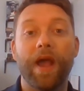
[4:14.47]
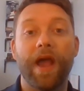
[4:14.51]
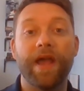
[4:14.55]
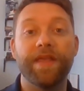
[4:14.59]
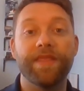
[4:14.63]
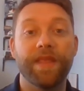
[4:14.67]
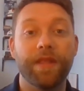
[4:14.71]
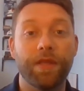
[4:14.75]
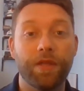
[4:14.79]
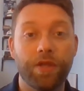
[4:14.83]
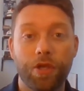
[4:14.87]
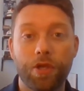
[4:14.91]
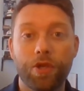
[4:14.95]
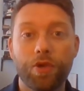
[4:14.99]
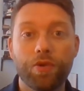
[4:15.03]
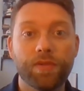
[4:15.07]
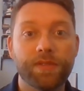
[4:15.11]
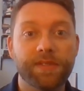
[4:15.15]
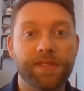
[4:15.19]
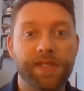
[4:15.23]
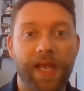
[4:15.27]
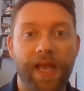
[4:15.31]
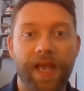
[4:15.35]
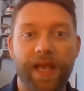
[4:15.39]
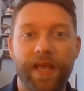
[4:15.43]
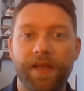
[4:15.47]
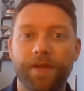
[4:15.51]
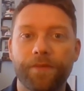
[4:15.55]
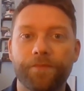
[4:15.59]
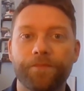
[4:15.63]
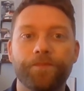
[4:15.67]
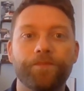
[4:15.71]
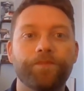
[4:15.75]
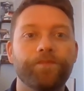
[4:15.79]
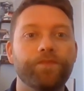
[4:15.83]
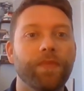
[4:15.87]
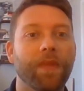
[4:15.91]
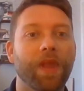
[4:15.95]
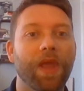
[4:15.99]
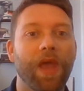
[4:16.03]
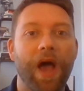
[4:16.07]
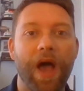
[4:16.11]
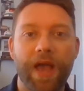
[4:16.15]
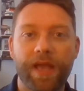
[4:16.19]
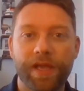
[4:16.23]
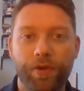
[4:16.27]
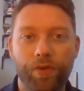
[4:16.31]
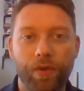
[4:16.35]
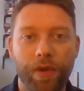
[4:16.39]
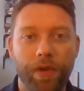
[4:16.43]
and then you say,
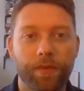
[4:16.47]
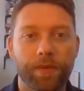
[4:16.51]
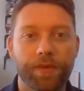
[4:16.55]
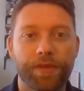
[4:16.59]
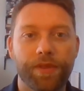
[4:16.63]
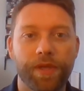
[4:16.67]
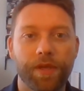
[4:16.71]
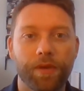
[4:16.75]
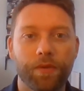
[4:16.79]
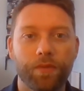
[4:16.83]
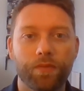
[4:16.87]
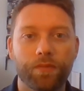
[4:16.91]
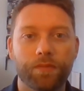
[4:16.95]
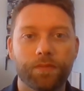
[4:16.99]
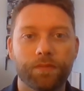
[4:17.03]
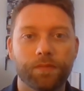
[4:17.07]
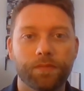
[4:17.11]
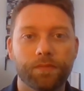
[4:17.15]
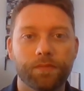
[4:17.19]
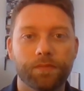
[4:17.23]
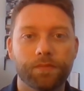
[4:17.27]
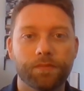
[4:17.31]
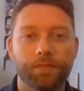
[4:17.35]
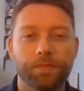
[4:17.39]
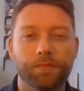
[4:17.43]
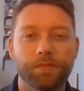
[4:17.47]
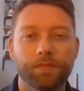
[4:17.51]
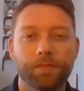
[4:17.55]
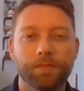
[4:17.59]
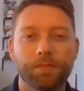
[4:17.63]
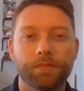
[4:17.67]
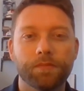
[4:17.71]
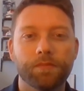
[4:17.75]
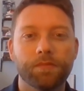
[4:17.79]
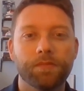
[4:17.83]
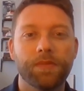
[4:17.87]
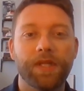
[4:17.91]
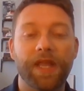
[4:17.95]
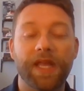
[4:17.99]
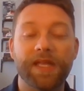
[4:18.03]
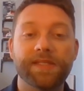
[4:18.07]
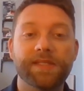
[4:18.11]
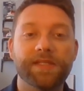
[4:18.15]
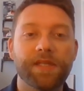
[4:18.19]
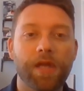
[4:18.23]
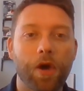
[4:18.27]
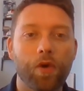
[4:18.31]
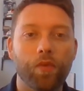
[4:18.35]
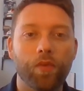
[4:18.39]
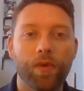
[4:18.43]
"I agree with you."
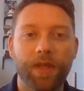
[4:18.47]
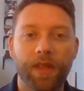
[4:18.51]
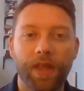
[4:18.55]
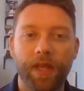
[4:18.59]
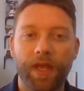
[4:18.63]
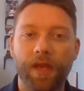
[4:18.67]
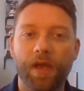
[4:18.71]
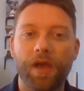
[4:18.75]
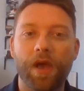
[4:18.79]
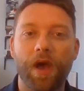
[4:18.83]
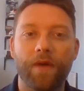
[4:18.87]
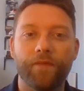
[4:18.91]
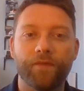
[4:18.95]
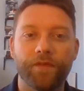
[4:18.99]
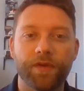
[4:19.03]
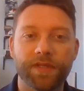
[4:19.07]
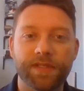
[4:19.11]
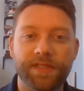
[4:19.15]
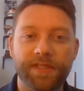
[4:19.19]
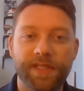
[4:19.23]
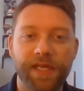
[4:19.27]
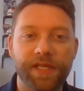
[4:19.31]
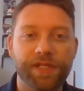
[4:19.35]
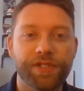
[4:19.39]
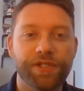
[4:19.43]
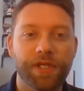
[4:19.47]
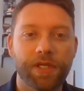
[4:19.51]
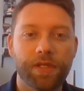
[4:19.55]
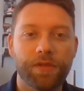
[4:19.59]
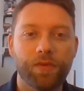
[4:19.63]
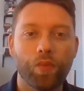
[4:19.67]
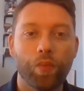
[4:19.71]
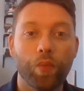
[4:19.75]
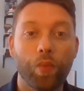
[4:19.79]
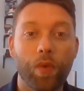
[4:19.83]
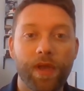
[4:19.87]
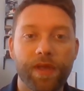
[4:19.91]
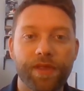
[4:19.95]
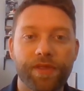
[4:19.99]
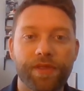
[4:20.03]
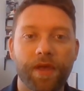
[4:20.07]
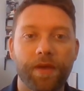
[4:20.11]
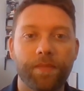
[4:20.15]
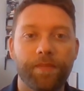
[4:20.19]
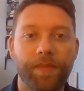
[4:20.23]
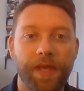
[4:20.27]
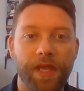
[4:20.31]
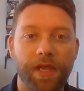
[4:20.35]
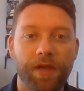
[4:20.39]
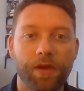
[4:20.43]
That's not really a conversation with
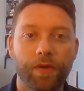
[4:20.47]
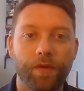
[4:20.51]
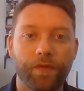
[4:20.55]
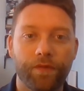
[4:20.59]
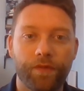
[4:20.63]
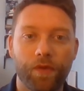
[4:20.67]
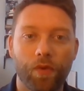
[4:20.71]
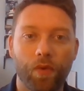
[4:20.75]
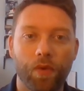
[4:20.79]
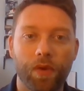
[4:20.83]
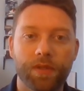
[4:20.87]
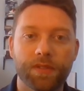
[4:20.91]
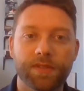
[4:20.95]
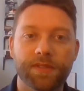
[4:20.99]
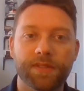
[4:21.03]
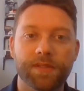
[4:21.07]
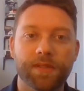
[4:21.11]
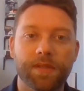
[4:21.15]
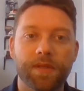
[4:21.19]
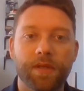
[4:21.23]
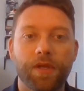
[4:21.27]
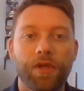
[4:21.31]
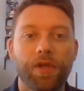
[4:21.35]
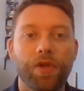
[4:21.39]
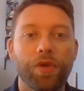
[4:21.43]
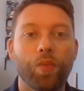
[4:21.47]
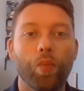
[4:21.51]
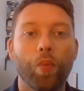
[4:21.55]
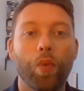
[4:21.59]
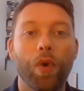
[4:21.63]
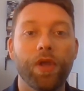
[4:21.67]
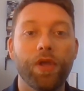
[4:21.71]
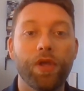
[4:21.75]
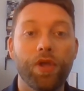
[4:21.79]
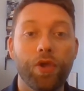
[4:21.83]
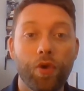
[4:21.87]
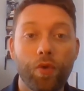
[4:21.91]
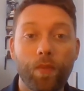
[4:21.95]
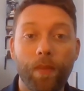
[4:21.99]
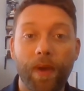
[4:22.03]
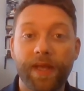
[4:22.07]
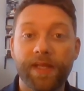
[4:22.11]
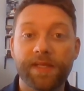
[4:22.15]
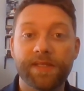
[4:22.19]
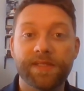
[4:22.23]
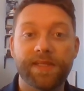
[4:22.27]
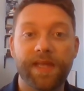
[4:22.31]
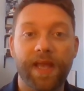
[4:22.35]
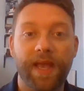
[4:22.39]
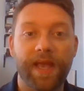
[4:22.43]
a peer of yours. What you
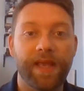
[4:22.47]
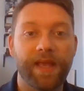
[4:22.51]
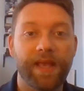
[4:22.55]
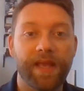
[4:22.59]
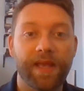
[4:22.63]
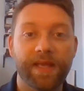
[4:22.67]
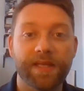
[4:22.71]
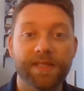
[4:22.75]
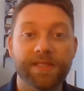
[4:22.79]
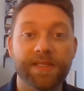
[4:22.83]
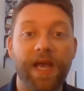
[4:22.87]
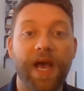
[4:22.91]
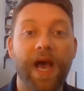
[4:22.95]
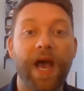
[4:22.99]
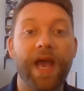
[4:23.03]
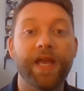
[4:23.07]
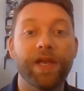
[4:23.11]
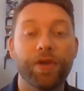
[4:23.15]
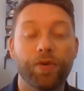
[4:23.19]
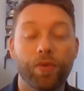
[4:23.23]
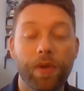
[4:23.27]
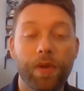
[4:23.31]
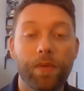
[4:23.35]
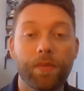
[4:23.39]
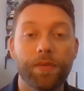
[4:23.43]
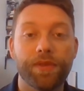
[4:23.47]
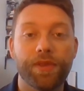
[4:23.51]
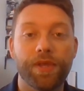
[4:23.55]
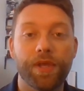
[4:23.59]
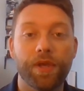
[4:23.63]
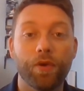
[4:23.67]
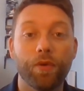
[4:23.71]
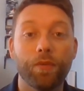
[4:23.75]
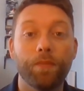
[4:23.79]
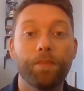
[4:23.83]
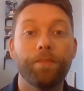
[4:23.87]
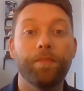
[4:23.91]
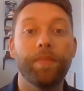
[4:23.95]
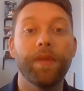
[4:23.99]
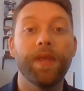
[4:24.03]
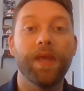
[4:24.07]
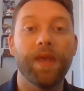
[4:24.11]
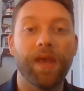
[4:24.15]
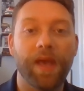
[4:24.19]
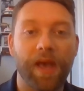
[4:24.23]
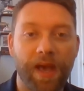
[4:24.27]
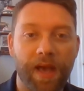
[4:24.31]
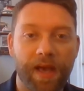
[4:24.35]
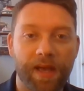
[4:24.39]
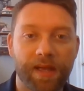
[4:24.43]
might say is, "I agree with you
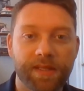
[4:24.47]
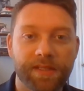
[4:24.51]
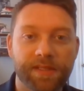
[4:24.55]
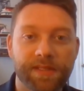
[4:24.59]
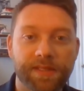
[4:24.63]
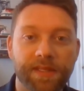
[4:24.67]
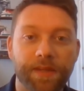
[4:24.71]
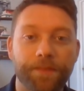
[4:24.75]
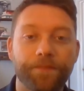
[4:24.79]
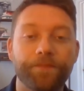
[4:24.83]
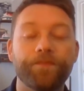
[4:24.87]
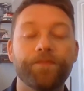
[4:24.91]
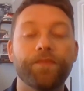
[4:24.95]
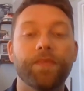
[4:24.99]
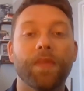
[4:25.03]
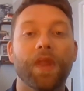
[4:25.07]
because